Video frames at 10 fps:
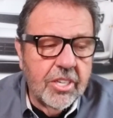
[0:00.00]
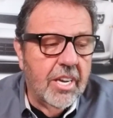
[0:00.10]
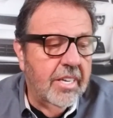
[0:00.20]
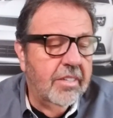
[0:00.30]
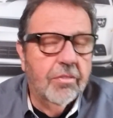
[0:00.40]

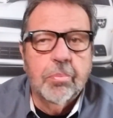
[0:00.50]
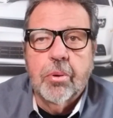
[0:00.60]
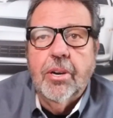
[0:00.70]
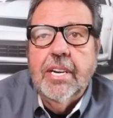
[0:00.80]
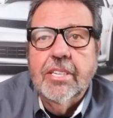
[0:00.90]
kind of
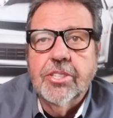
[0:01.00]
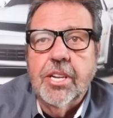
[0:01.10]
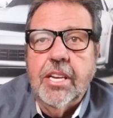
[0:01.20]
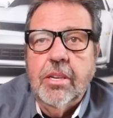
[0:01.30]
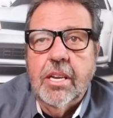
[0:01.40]
pressed.
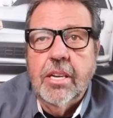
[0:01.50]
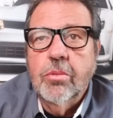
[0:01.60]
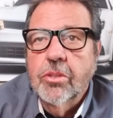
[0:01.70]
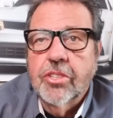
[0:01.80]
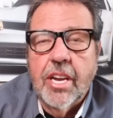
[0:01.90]
He
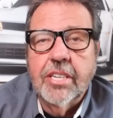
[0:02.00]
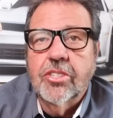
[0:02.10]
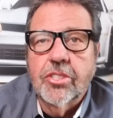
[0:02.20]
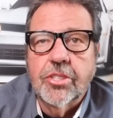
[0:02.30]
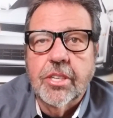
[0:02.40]
was
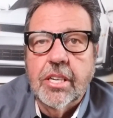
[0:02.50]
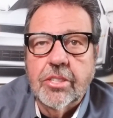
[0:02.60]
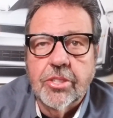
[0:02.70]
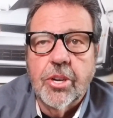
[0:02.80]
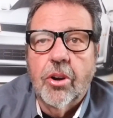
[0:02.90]
anxious to get
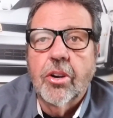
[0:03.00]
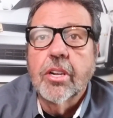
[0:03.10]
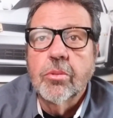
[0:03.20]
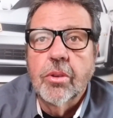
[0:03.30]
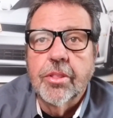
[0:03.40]

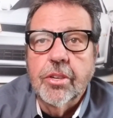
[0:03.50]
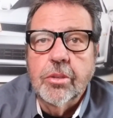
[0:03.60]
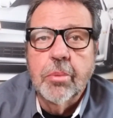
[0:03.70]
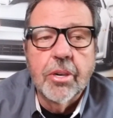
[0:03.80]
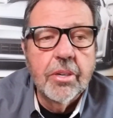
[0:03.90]
started with
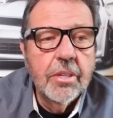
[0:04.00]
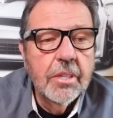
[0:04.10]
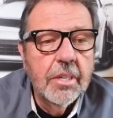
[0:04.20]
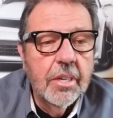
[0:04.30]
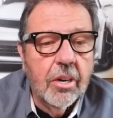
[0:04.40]
Uber
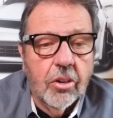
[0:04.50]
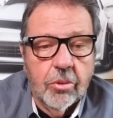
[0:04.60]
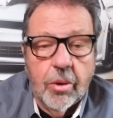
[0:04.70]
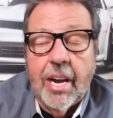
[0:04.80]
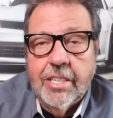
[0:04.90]
or
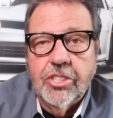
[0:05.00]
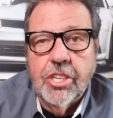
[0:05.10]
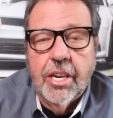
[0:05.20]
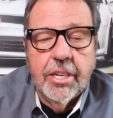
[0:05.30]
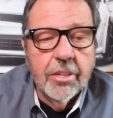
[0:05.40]

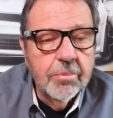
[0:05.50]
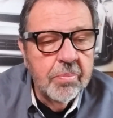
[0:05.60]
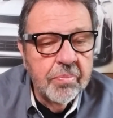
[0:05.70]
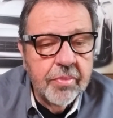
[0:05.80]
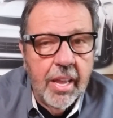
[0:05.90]
rideshare.
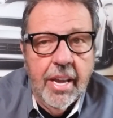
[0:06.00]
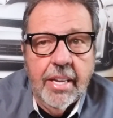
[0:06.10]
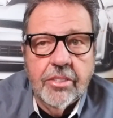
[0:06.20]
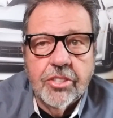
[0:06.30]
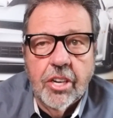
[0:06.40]

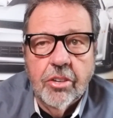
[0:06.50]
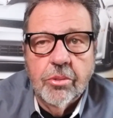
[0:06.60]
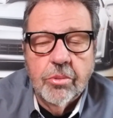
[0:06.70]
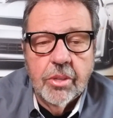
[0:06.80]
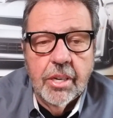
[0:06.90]
And
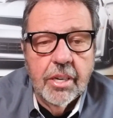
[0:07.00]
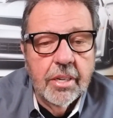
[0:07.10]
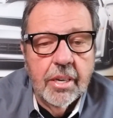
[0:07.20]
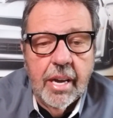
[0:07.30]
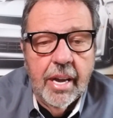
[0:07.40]
so
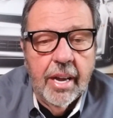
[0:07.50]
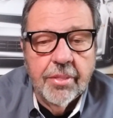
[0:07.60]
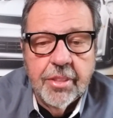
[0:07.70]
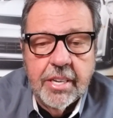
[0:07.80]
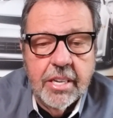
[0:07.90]
I
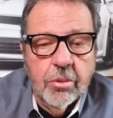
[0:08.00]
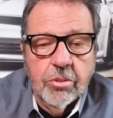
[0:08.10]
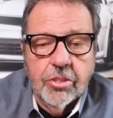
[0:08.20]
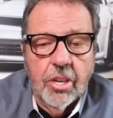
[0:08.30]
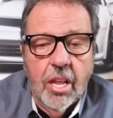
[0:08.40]
think it
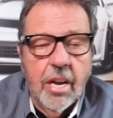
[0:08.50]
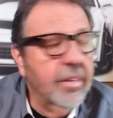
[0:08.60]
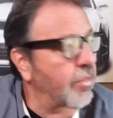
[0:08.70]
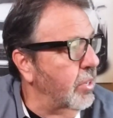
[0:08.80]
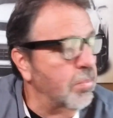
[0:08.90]
was a lot
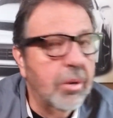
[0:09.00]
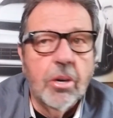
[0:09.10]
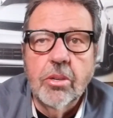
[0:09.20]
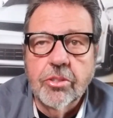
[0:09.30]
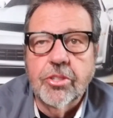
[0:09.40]
of
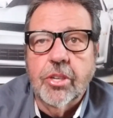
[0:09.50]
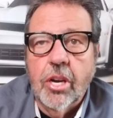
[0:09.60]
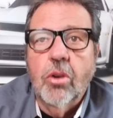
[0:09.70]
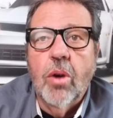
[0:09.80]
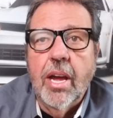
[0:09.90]
impulse to
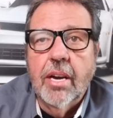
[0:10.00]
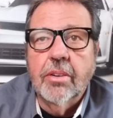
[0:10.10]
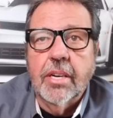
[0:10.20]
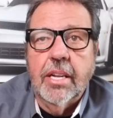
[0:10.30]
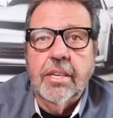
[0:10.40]
go
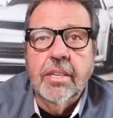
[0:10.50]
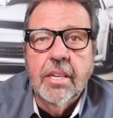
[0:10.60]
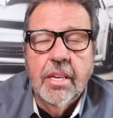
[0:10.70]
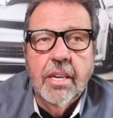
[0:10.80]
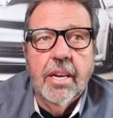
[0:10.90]
out
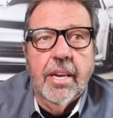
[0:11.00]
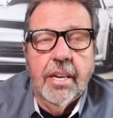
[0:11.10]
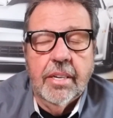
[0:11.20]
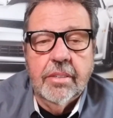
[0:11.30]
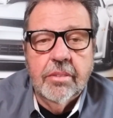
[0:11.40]

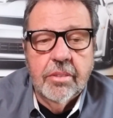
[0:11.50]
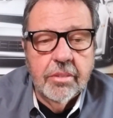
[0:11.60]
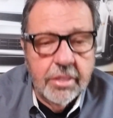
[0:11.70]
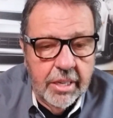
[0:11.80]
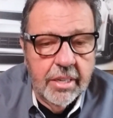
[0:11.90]

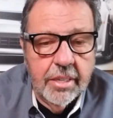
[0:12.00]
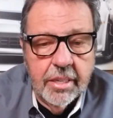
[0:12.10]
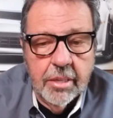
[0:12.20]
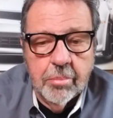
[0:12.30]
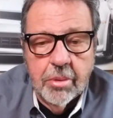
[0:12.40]
and get
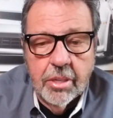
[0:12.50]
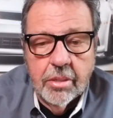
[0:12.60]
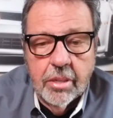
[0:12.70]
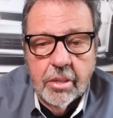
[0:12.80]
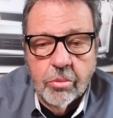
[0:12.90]
him
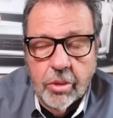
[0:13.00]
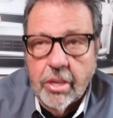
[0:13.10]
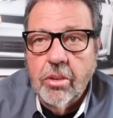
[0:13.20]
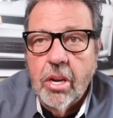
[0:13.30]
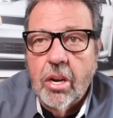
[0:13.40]
a
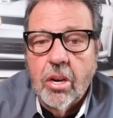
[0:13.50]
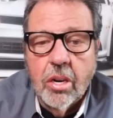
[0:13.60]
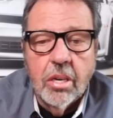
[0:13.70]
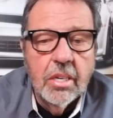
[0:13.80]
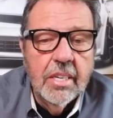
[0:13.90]
rental
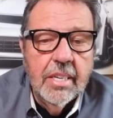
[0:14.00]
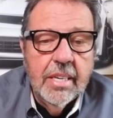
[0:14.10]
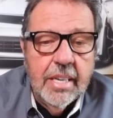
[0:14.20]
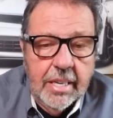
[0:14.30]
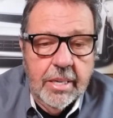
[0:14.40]
car.
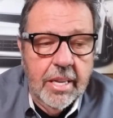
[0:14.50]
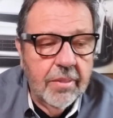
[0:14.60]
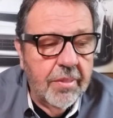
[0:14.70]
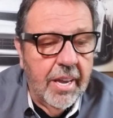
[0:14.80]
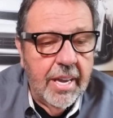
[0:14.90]
He
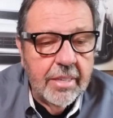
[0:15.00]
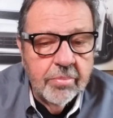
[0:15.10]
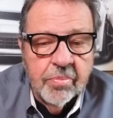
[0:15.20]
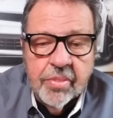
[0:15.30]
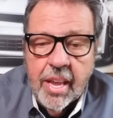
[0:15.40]
did that.
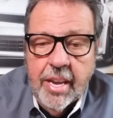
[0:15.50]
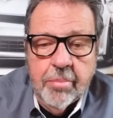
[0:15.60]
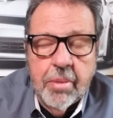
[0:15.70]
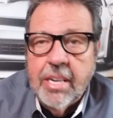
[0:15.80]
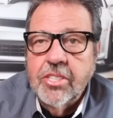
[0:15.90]

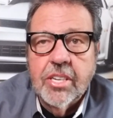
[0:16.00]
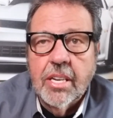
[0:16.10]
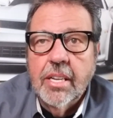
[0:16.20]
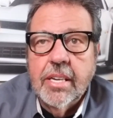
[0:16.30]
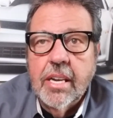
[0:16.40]
And
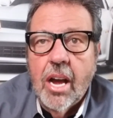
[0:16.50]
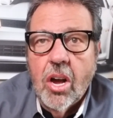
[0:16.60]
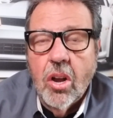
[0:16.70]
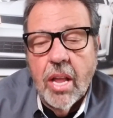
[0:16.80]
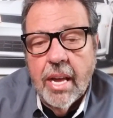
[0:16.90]
basically
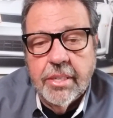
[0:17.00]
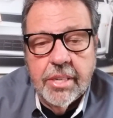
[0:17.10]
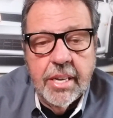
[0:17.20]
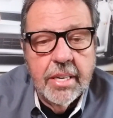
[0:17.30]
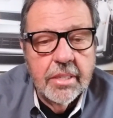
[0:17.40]
all I
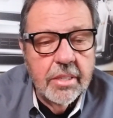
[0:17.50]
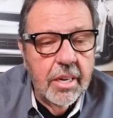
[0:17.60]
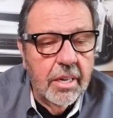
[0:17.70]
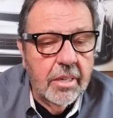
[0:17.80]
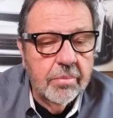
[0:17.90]
did,
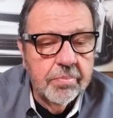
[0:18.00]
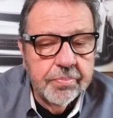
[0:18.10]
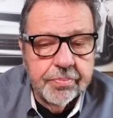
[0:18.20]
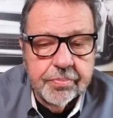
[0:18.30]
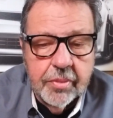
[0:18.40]

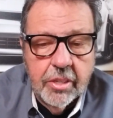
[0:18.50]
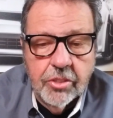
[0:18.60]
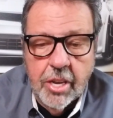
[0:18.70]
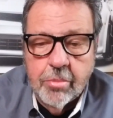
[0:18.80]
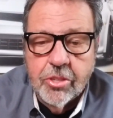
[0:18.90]
his
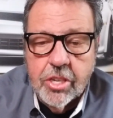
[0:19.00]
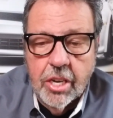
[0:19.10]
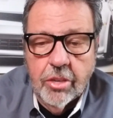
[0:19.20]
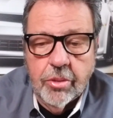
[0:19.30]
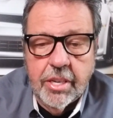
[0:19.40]
name was
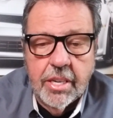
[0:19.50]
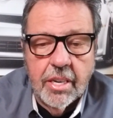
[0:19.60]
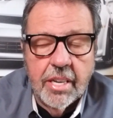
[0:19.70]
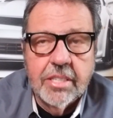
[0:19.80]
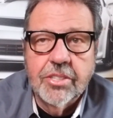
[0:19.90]
Cody. And
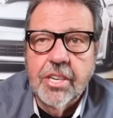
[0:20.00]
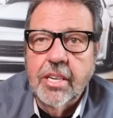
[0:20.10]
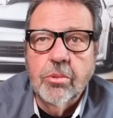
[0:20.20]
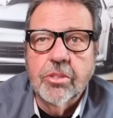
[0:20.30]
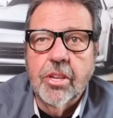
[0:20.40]
like I said,
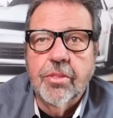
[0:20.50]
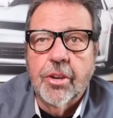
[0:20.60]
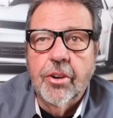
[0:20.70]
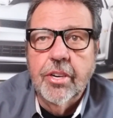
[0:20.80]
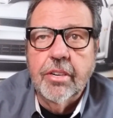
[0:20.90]
it was a
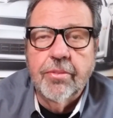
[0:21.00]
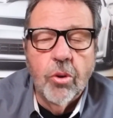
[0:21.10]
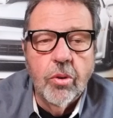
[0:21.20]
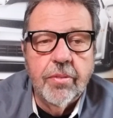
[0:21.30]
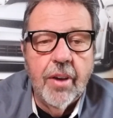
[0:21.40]
30 to
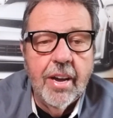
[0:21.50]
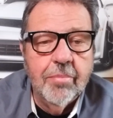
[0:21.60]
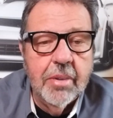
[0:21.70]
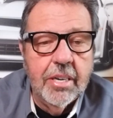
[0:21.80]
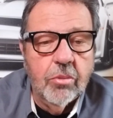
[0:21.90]
45
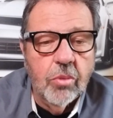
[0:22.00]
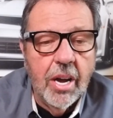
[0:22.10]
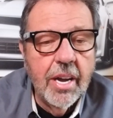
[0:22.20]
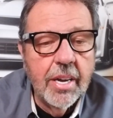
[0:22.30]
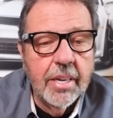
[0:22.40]
minute
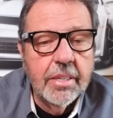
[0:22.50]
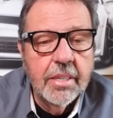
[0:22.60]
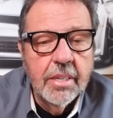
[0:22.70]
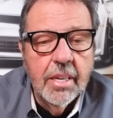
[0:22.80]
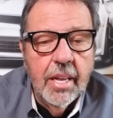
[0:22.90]
ride.
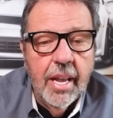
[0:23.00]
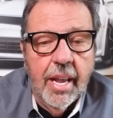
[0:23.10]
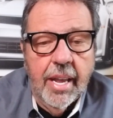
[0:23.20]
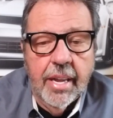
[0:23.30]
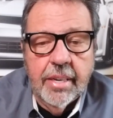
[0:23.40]

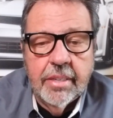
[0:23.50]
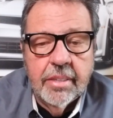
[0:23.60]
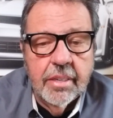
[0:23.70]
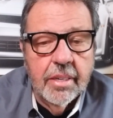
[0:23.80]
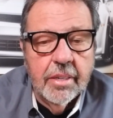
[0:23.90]
And